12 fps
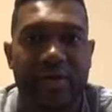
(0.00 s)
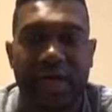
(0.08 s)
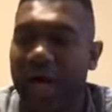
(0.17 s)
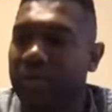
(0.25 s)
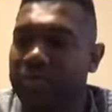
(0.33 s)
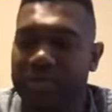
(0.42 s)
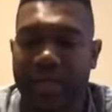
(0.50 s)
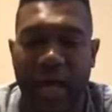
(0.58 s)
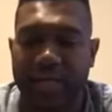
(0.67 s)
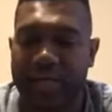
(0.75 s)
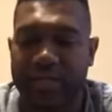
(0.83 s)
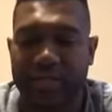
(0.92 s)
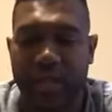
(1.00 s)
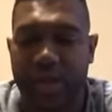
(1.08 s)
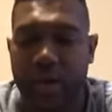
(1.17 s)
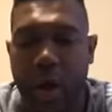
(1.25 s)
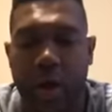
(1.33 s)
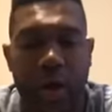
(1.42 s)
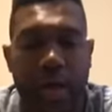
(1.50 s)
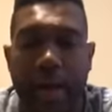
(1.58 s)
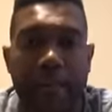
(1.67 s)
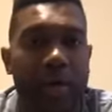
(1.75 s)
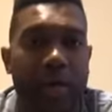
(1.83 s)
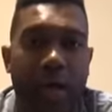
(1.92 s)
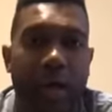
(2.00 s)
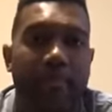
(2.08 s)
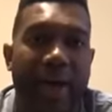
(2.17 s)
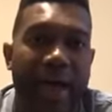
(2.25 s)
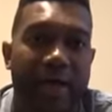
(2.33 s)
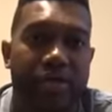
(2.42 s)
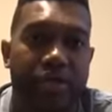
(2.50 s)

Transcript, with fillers: God was. God didn't say, oh, okay, I'm going to come back